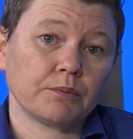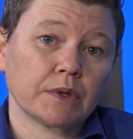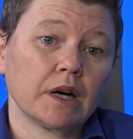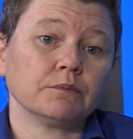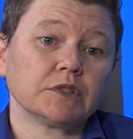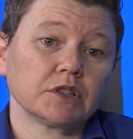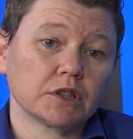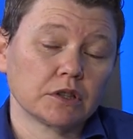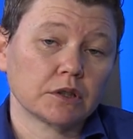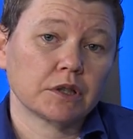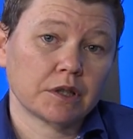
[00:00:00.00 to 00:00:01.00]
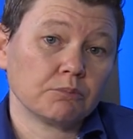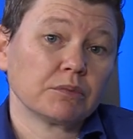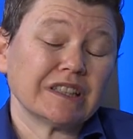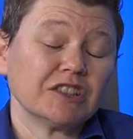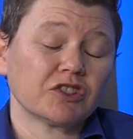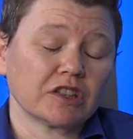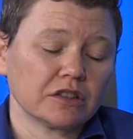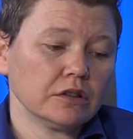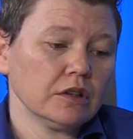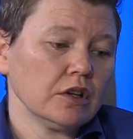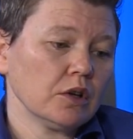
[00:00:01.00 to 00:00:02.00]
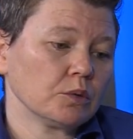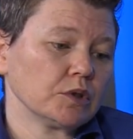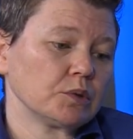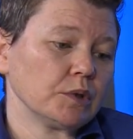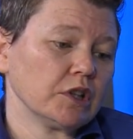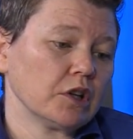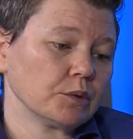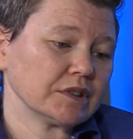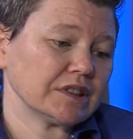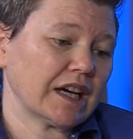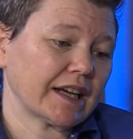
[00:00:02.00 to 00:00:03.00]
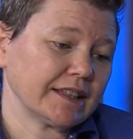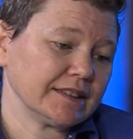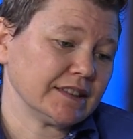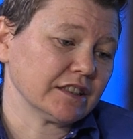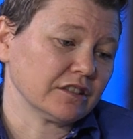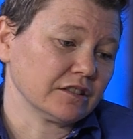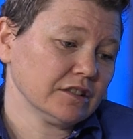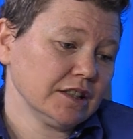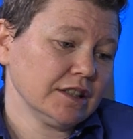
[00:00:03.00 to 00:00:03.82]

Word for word: come to completion, which we know is not ideal.